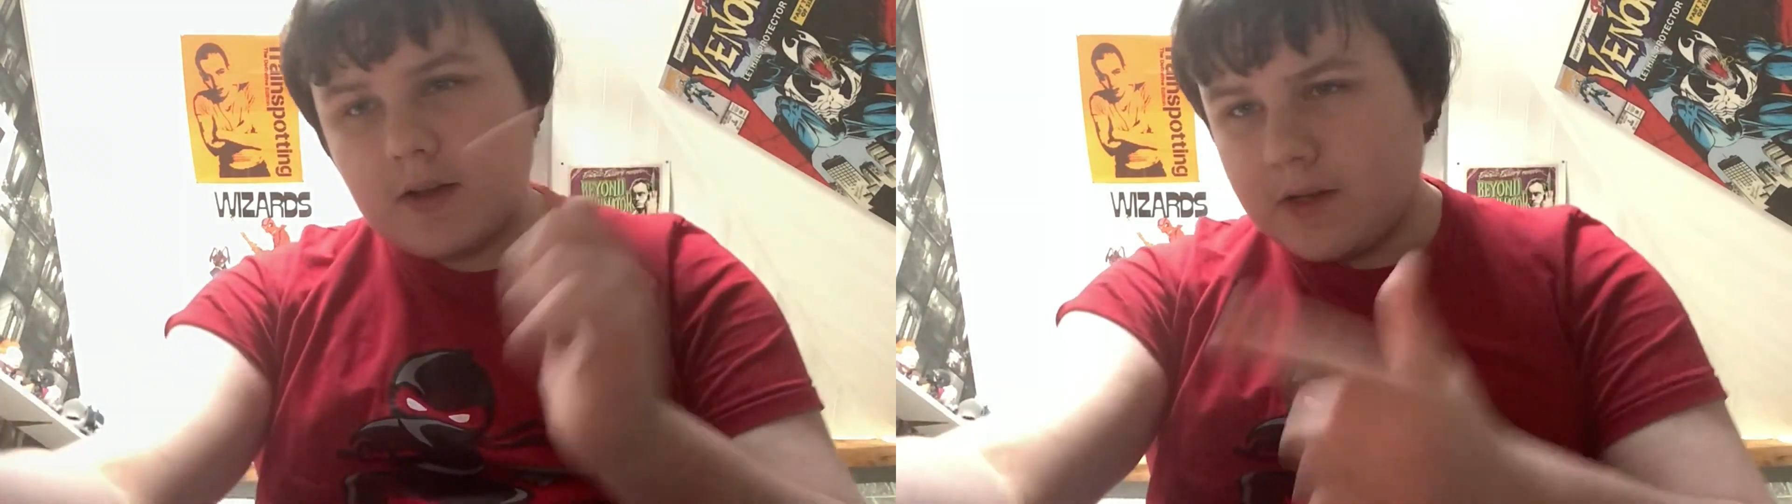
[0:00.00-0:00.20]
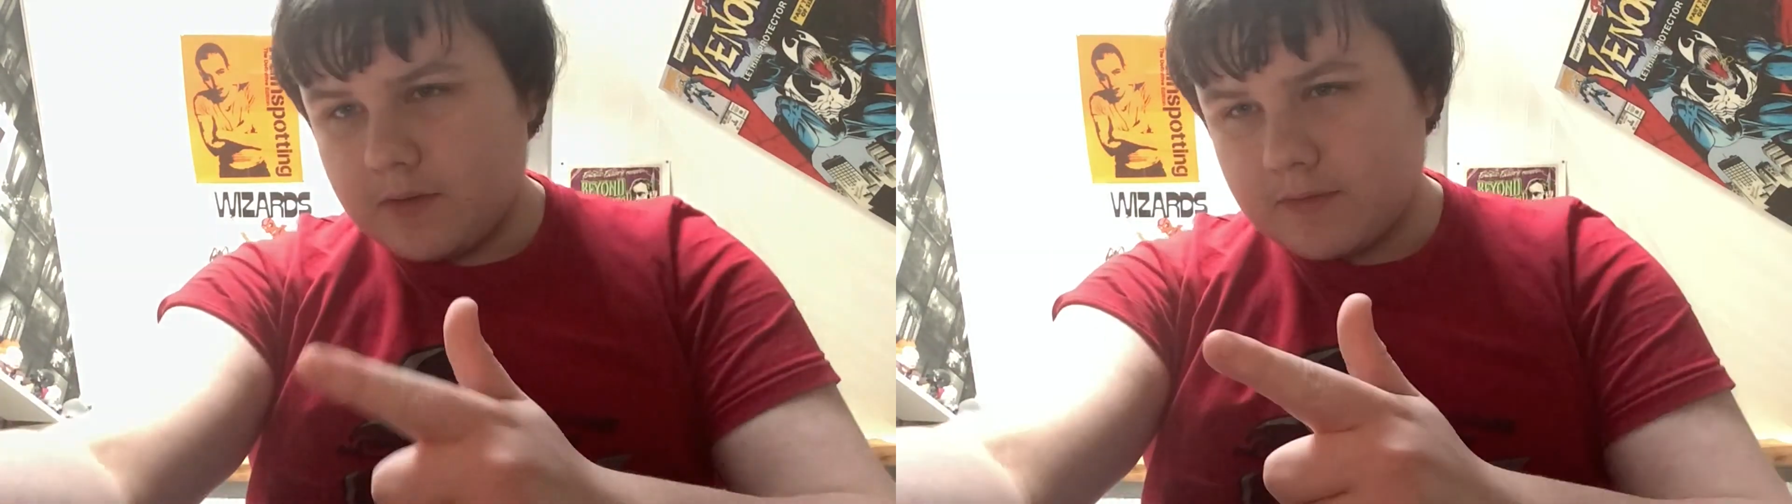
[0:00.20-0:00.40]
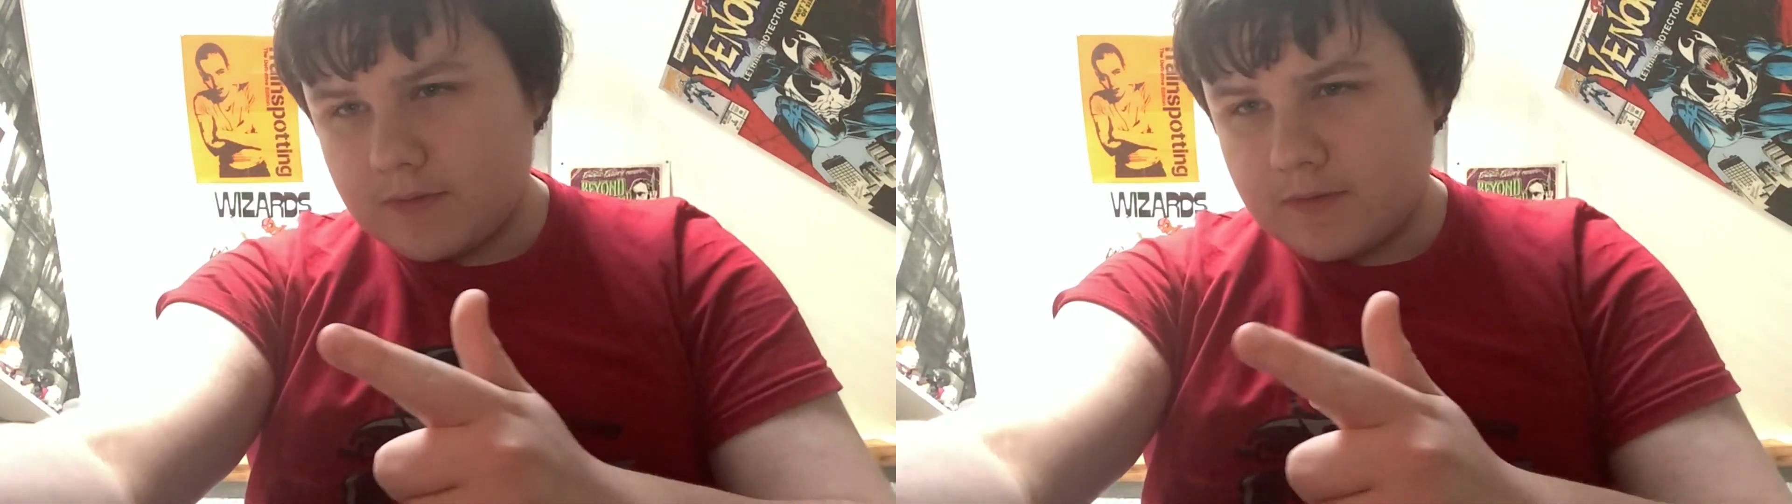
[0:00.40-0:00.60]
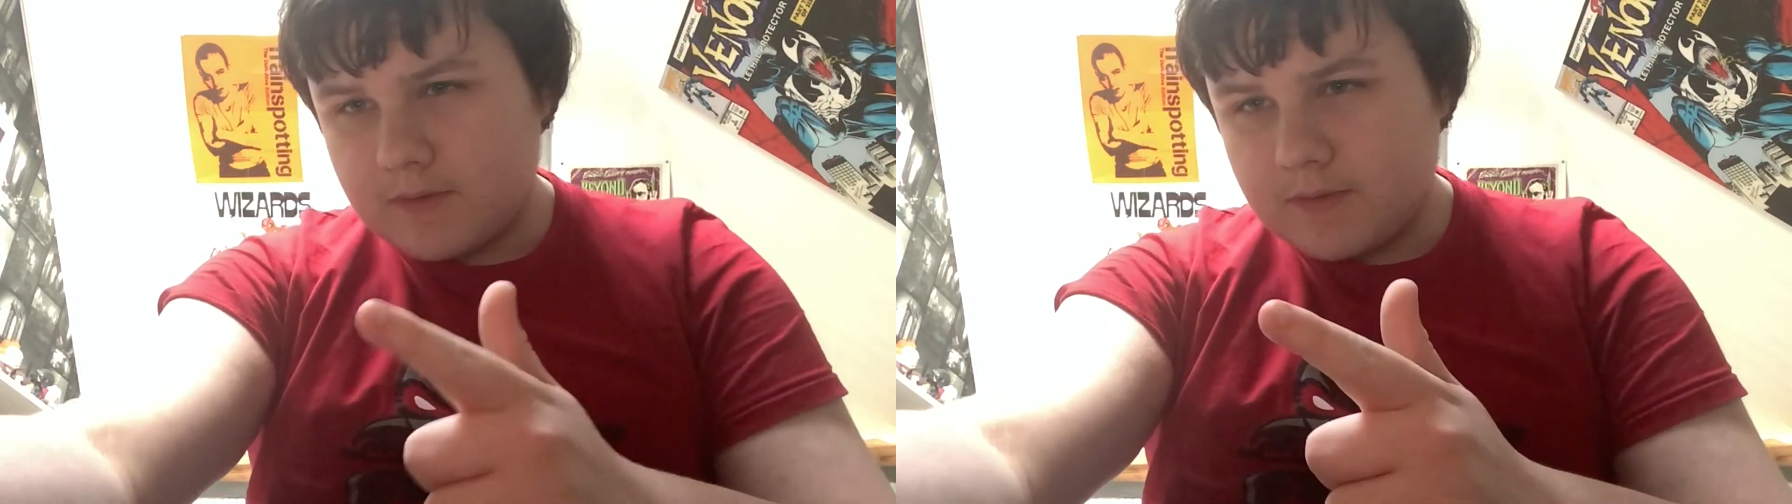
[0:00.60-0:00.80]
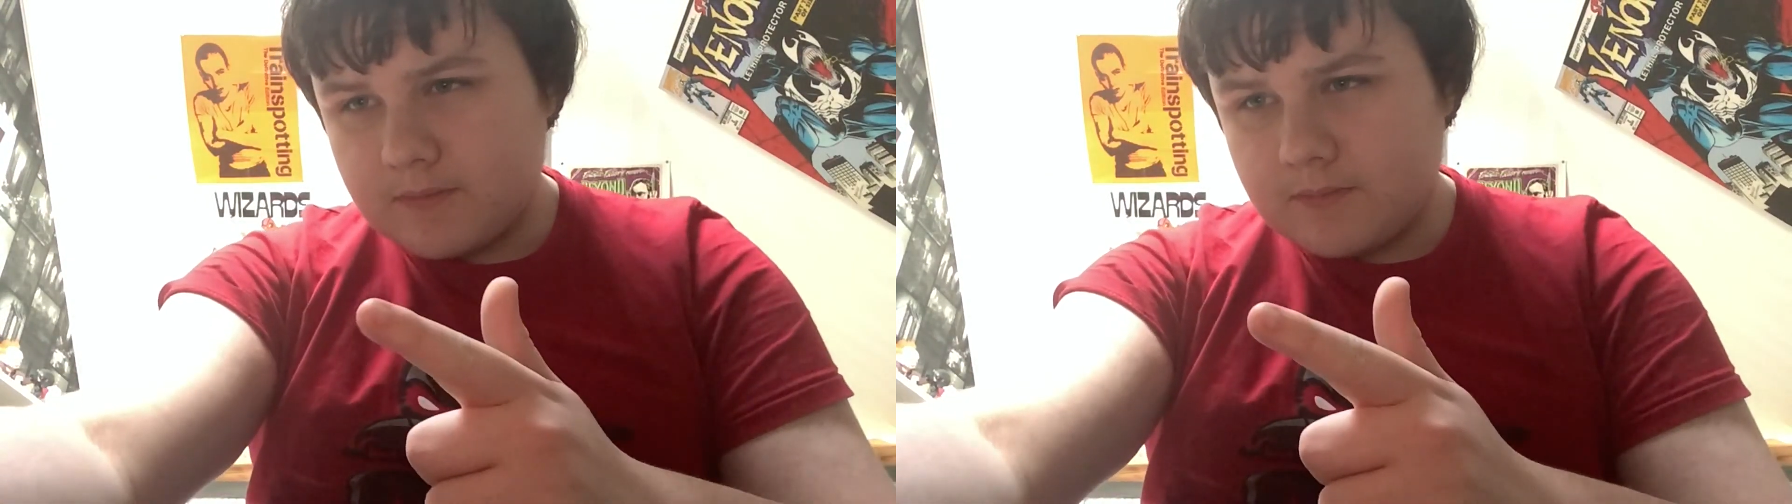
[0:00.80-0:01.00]

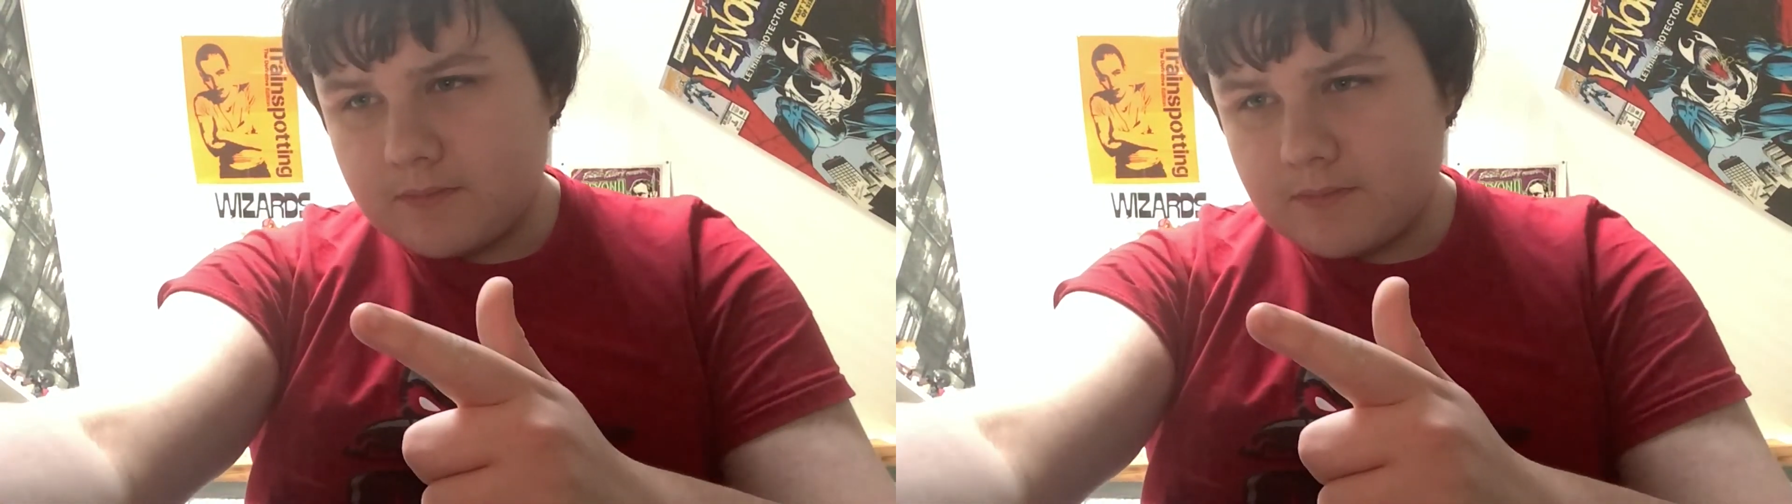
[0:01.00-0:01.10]
Adios.